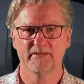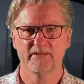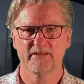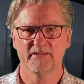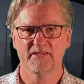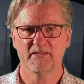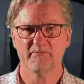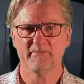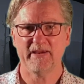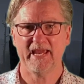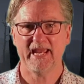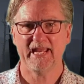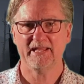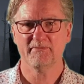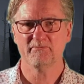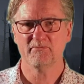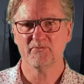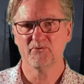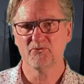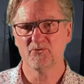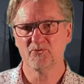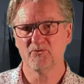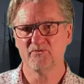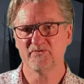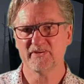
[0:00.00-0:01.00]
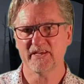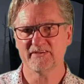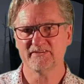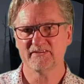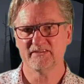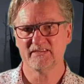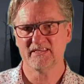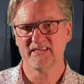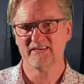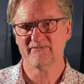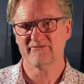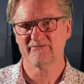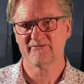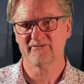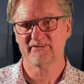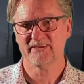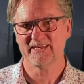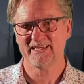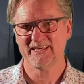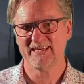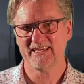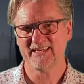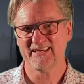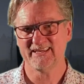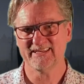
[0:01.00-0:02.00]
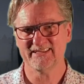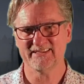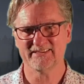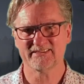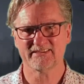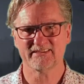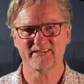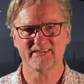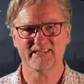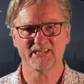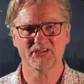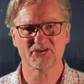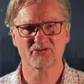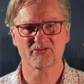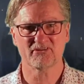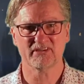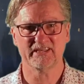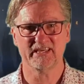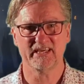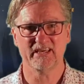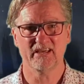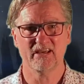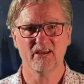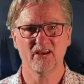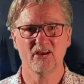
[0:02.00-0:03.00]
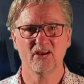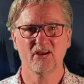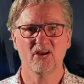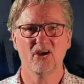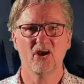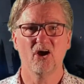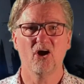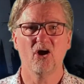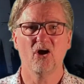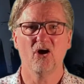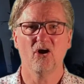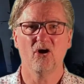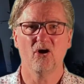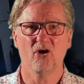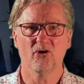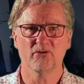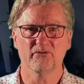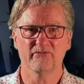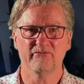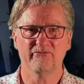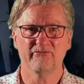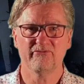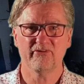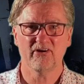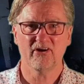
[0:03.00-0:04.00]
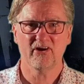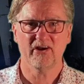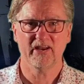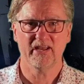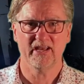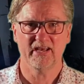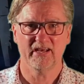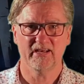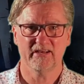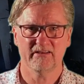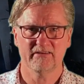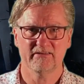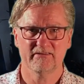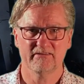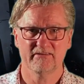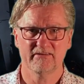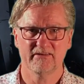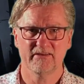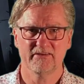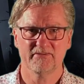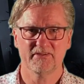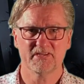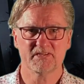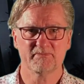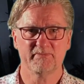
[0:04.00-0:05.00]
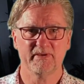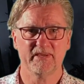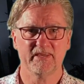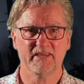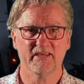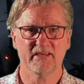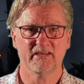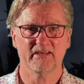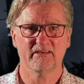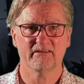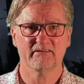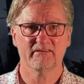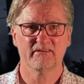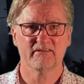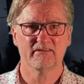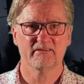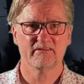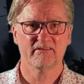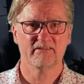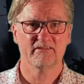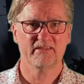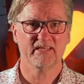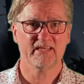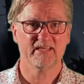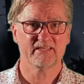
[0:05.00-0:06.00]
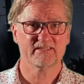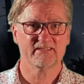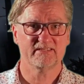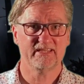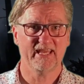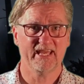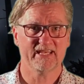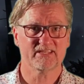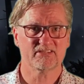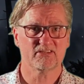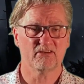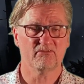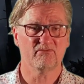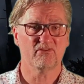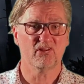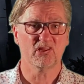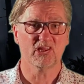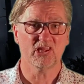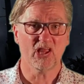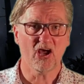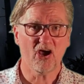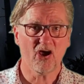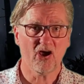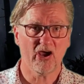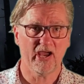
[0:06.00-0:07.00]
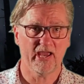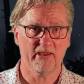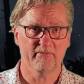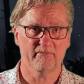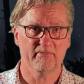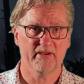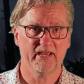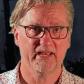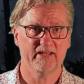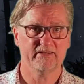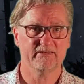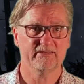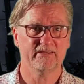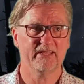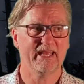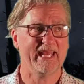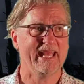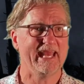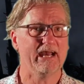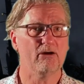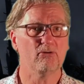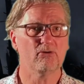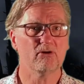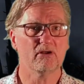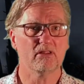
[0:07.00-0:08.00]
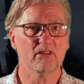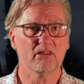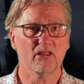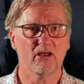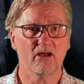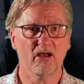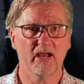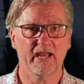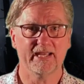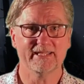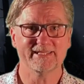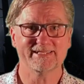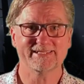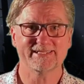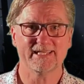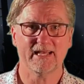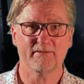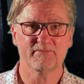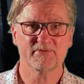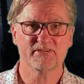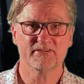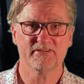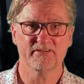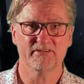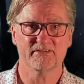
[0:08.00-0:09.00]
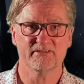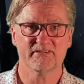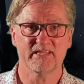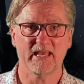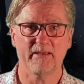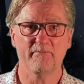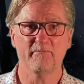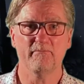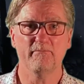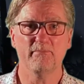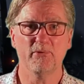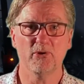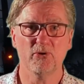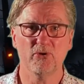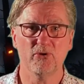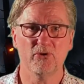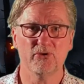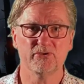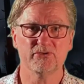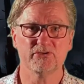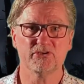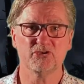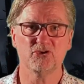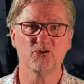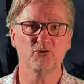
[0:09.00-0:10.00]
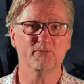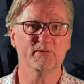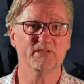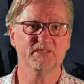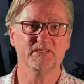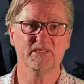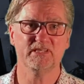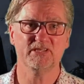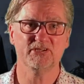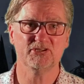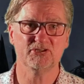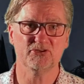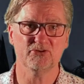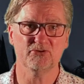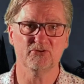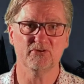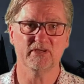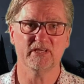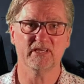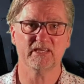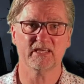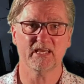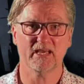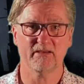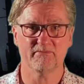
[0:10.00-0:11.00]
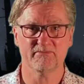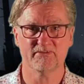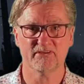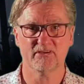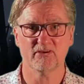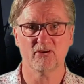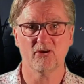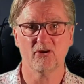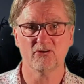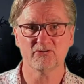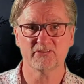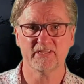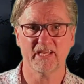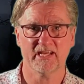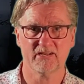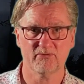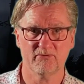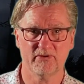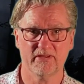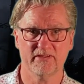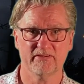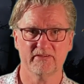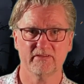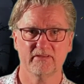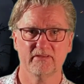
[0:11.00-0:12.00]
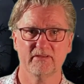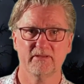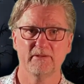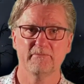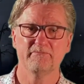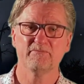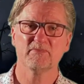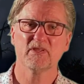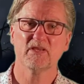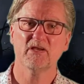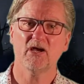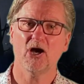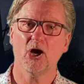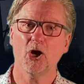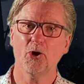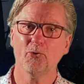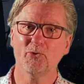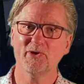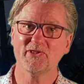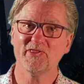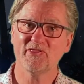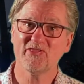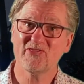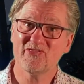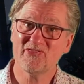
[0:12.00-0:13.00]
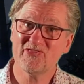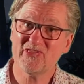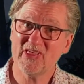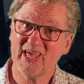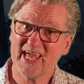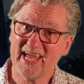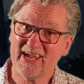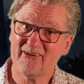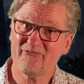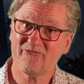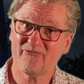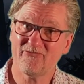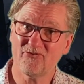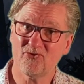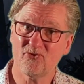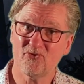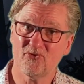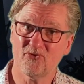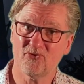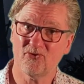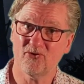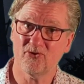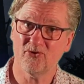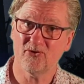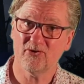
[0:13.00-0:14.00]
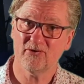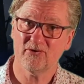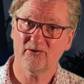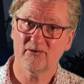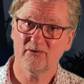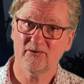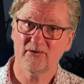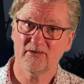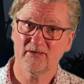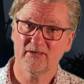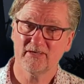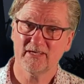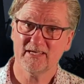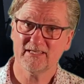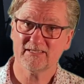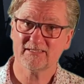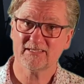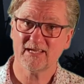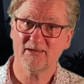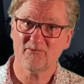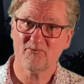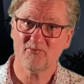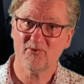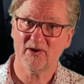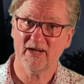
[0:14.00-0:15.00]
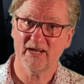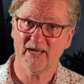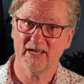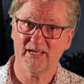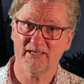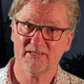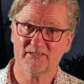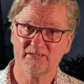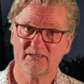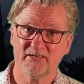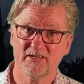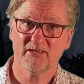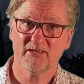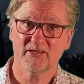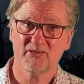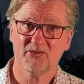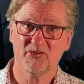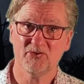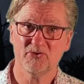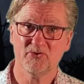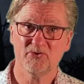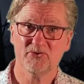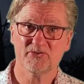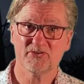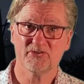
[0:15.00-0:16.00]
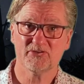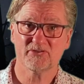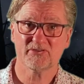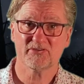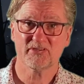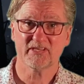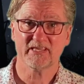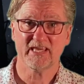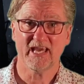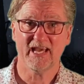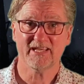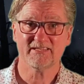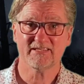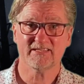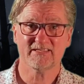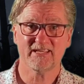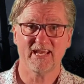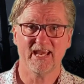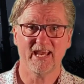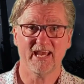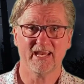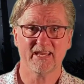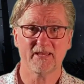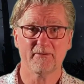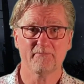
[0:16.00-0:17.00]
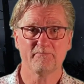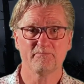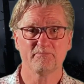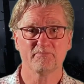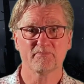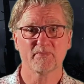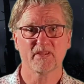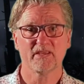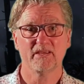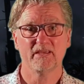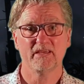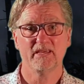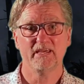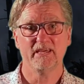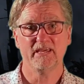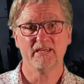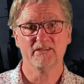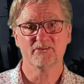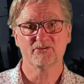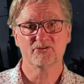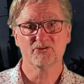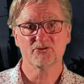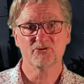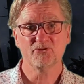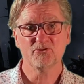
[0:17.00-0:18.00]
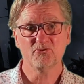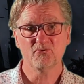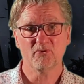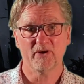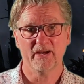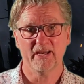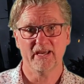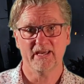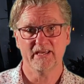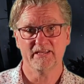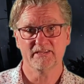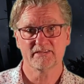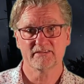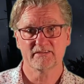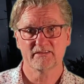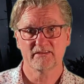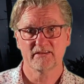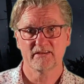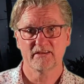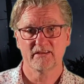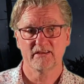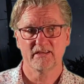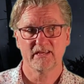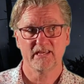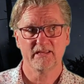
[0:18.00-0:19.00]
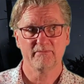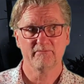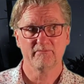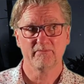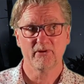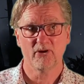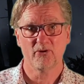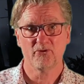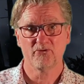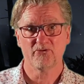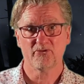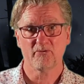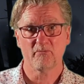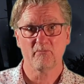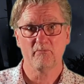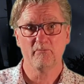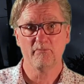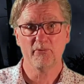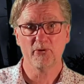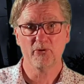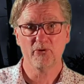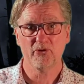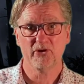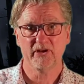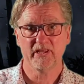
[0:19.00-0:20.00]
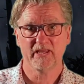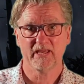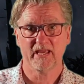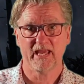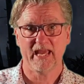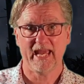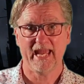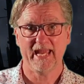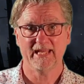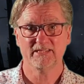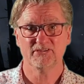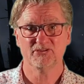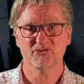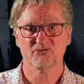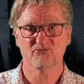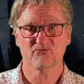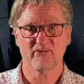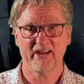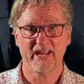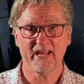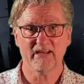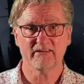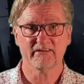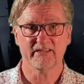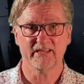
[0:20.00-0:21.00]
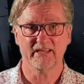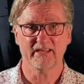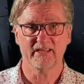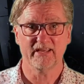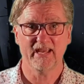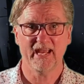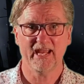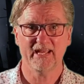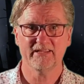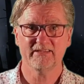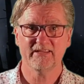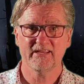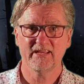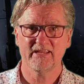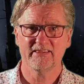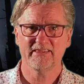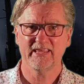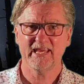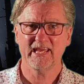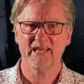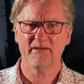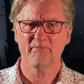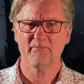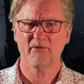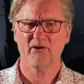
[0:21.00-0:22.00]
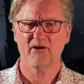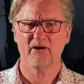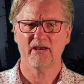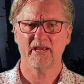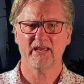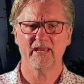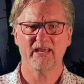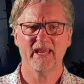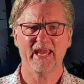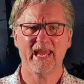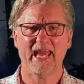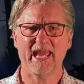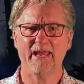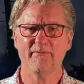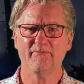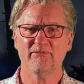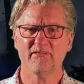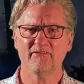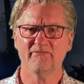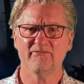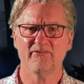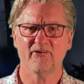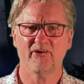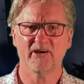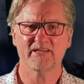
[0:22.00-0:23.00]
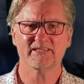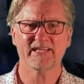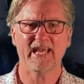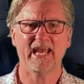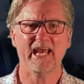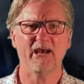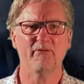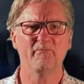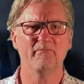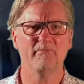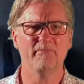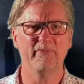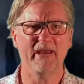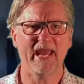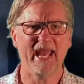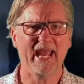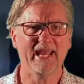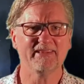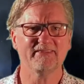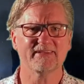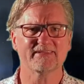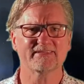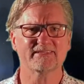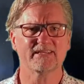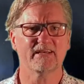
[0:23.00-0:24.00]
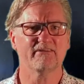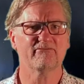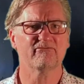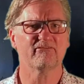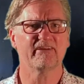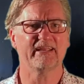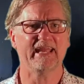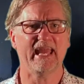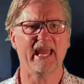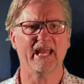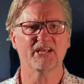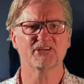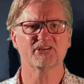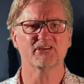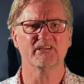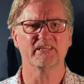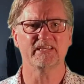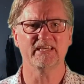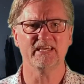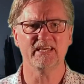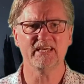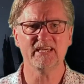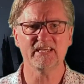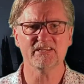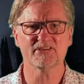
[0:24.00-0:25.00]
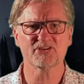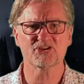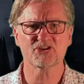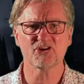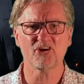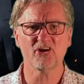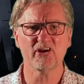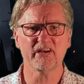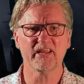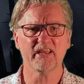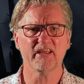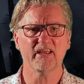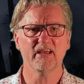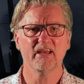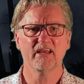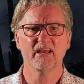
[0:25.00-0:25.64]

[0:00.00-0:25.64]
The man moves as if he is literally on fire. The speaker thinks next of lime, an alkaline substance that burns human tissue it comes in contact with. Owen therefore, in some ways, uses the gas attack in 2 ways, in both burning and drowning, and thereby amplifies how bad the suffering actually is, shining